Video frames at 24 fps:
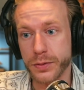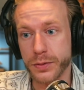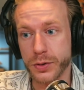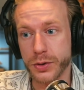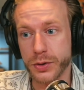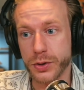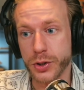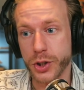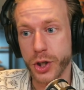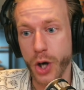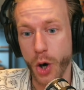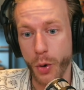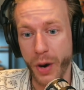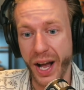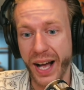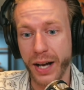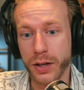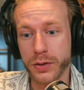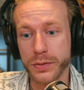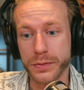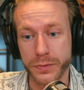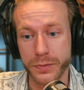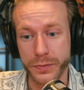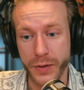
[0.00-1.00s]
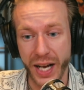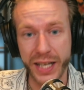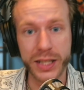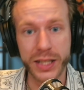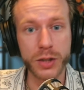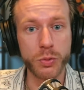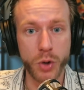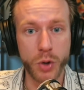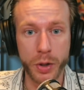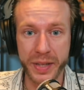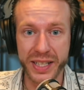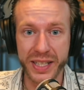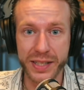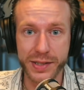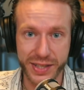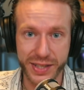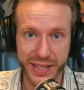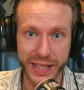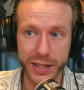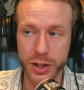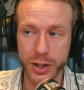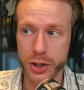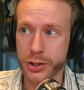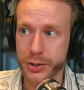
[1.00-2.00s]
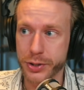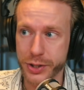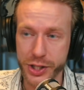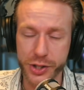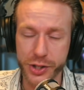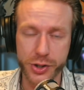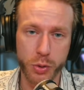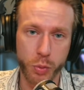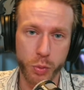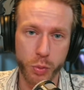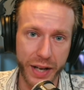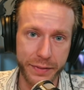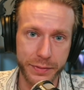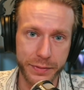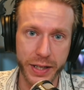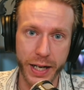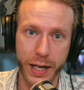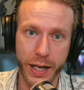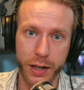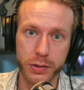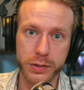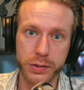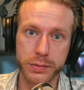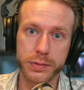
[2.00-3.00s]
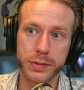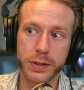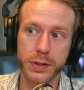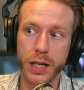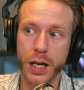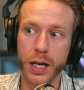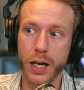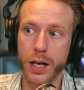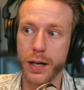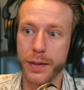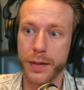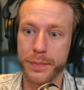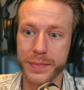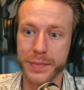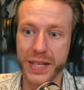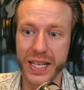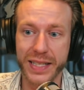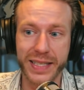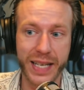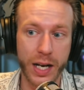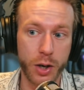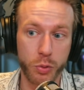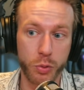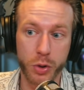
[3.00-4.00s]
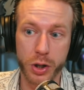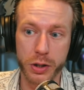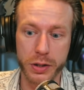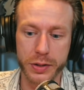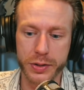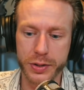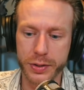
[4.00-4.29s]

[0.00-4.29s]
Go out, find a woman, steal her. She's your wife now. That's how it works.